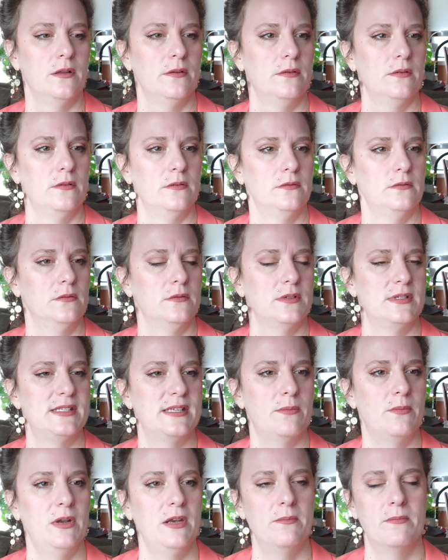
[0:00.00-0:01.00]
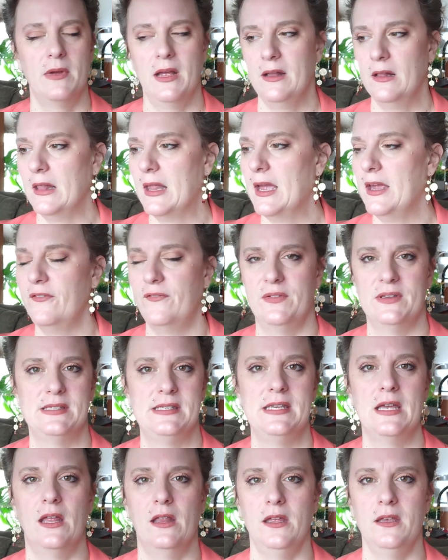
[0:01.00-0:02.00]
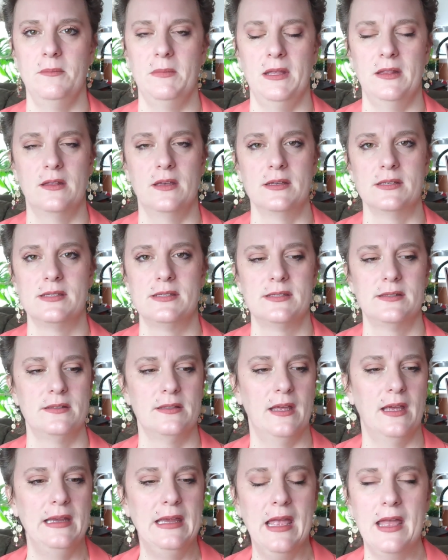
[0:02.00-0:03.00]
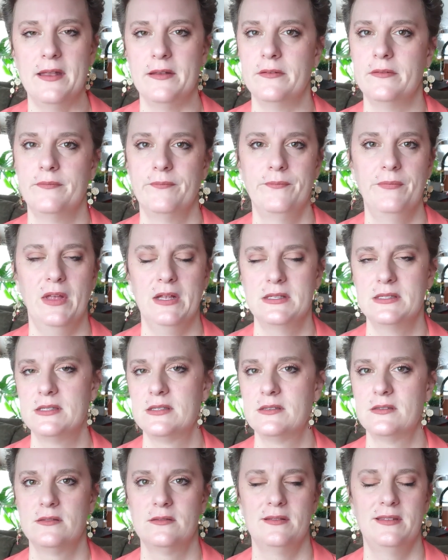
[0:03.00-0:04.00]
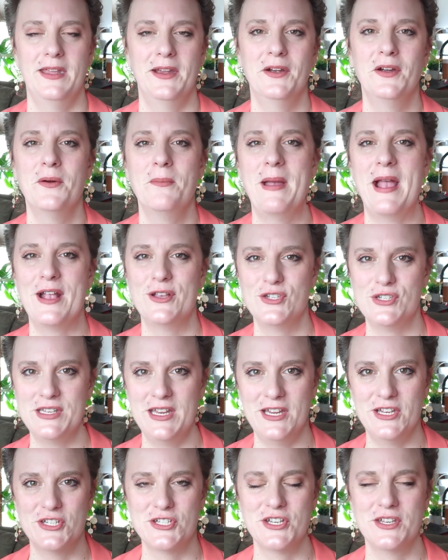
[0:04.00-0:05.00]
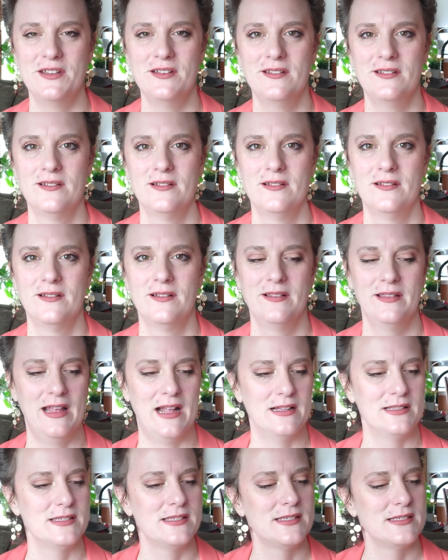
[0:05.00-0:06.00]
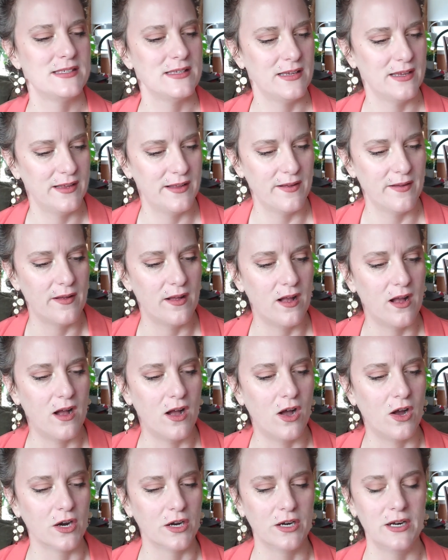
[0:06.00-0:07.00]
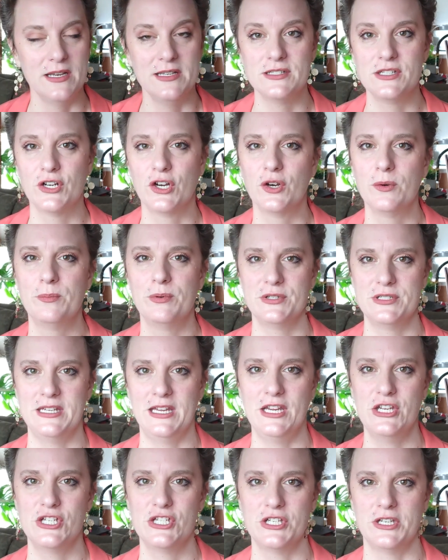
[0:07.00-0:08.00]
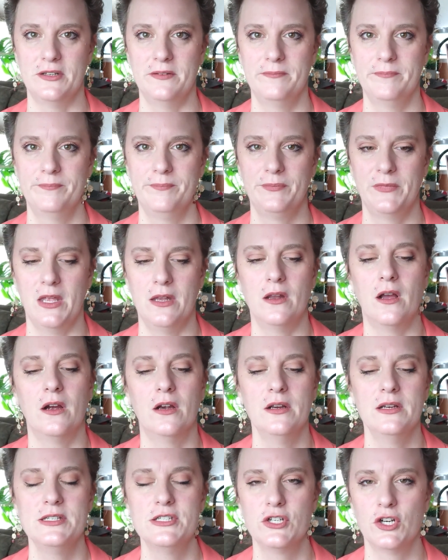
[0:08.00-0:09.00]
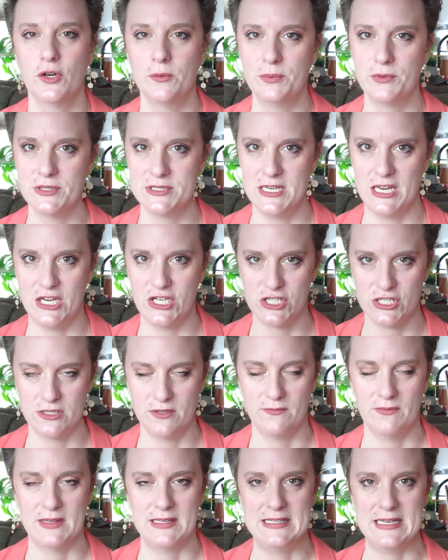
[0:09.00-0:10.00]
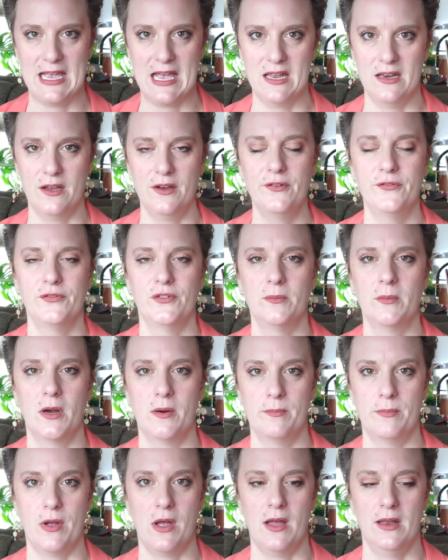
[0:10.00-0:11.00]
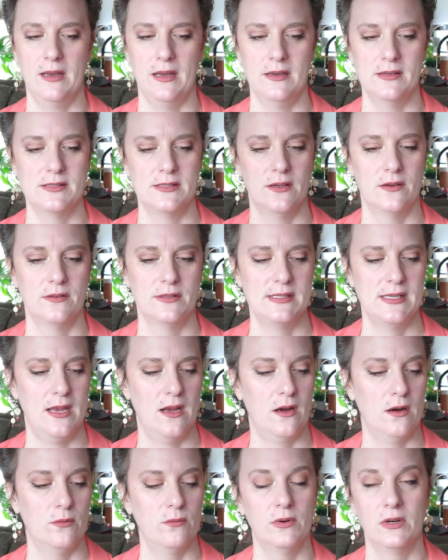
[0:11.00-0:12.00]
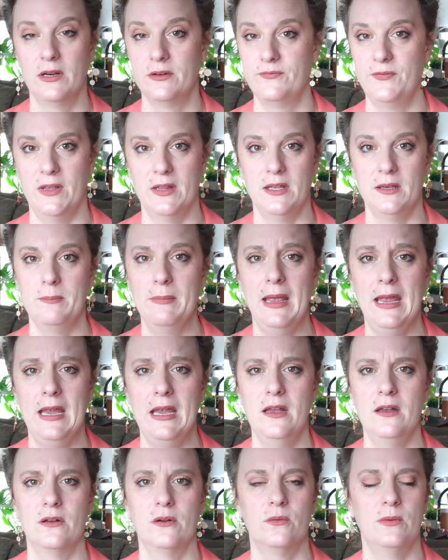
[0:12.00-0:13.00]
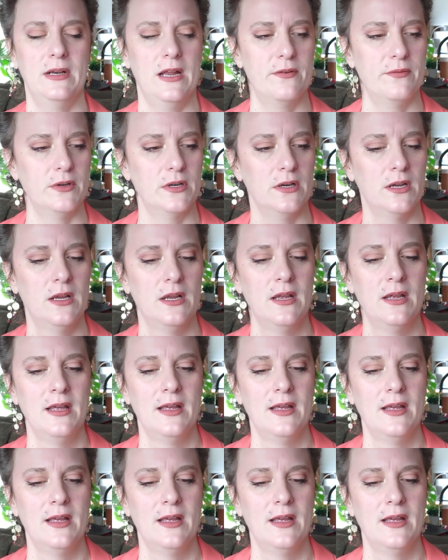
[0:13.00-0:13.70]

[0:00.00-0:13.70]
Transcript: uh, someone in my life is telling me this again that's their imagination that's our interpretation and our interpretation of the data from our body. So say our, we're feeling pain or whatever,